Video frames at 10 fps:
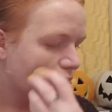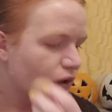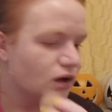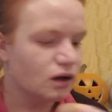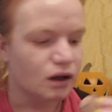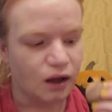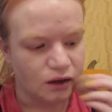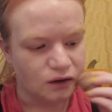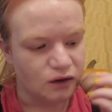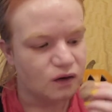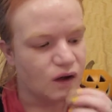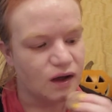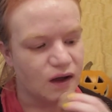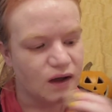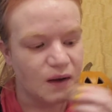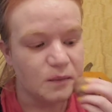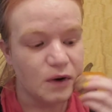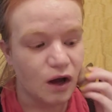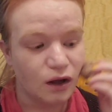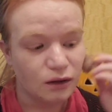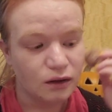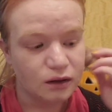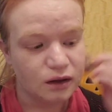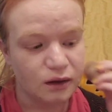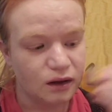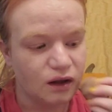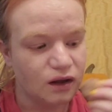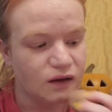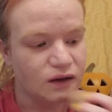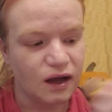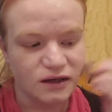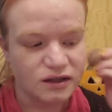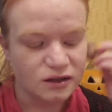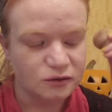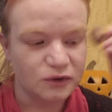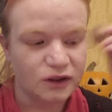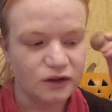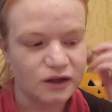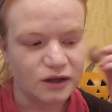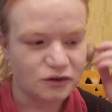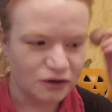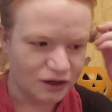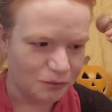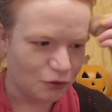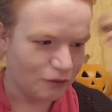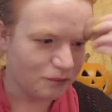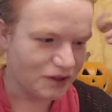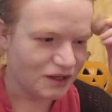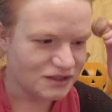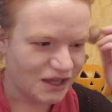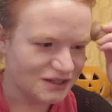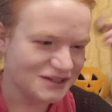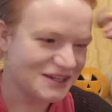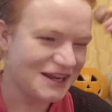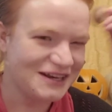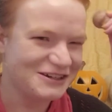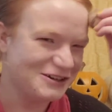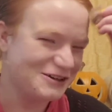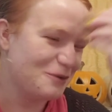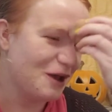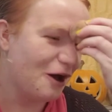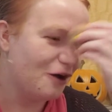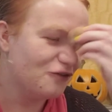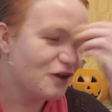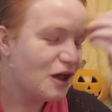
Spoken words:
And I don't know. I didn't really look into it anymore because that just kind of turned me off.